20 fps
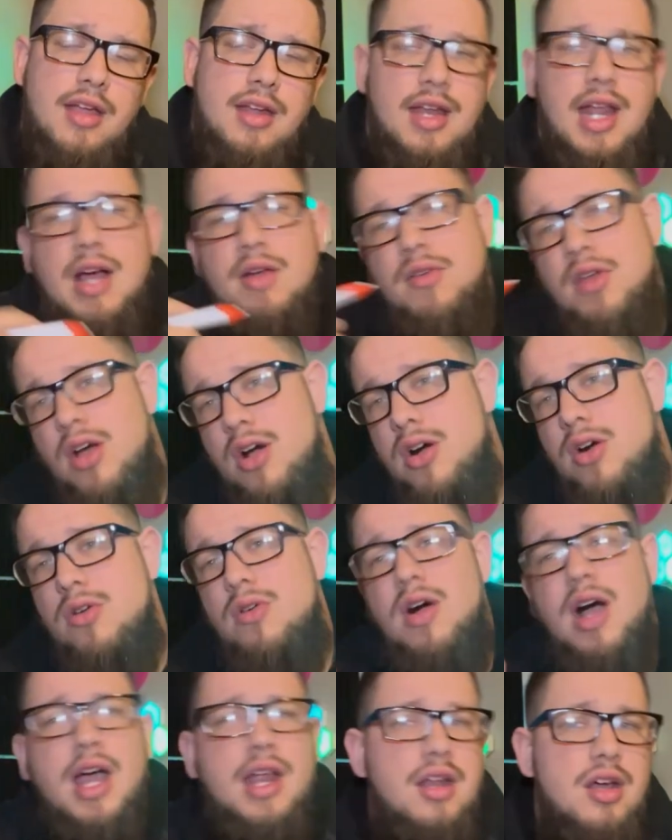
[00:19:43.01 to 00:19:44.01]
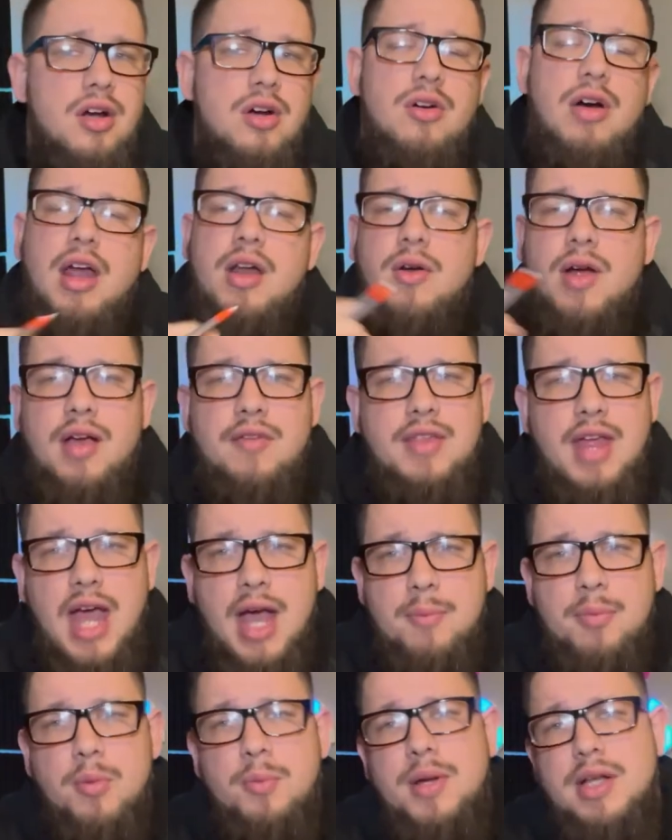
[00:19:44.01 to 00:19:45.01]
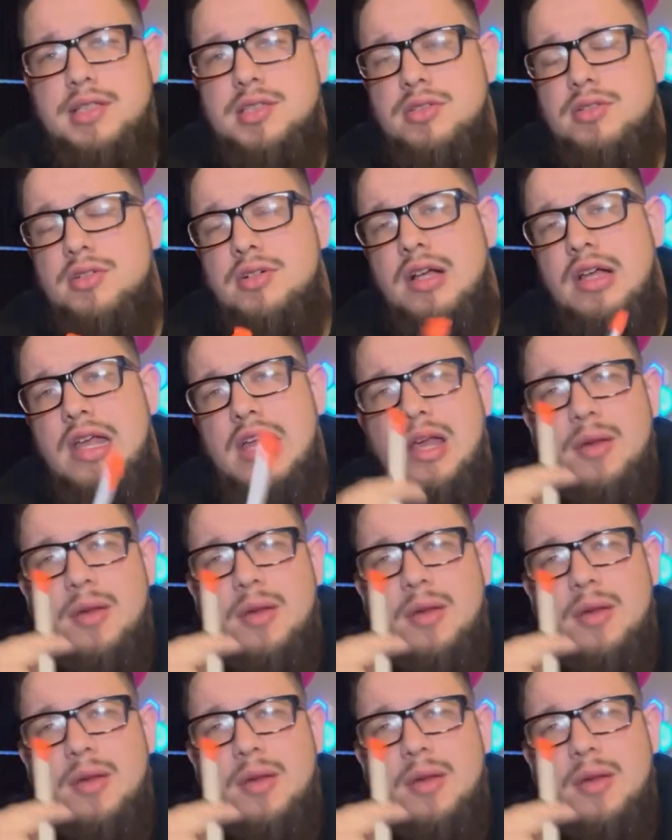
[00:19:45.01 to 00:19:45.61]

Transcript: Now, no, I know I don't have the Apple Pencil,